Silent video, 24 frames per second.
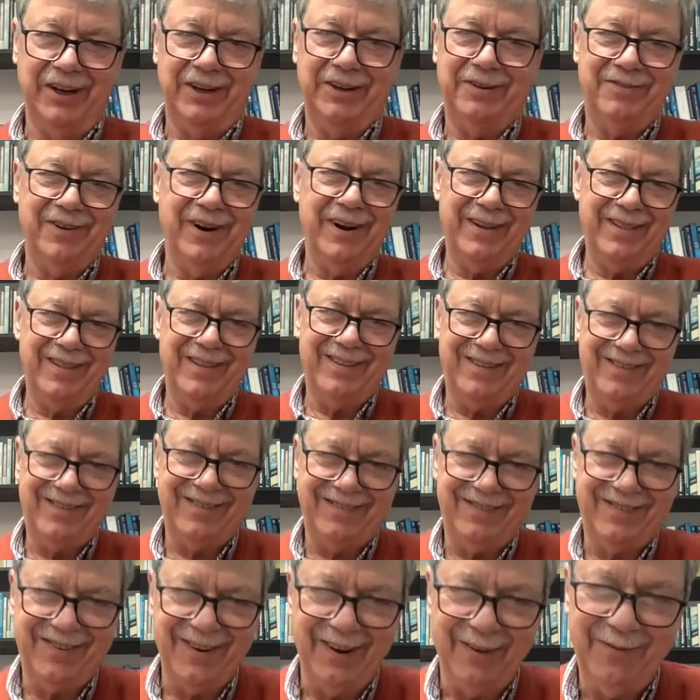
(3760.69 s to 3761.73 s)
it, right?
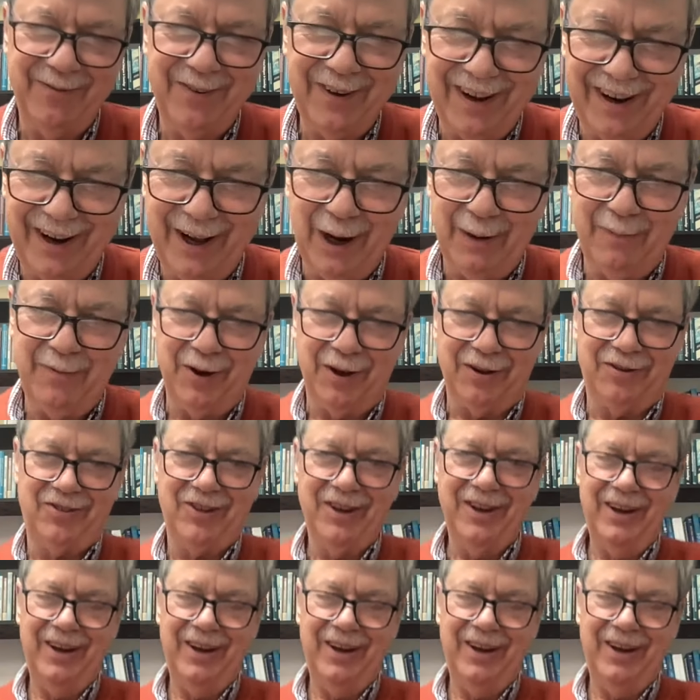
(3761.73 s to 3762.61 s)
That's fairly obvious.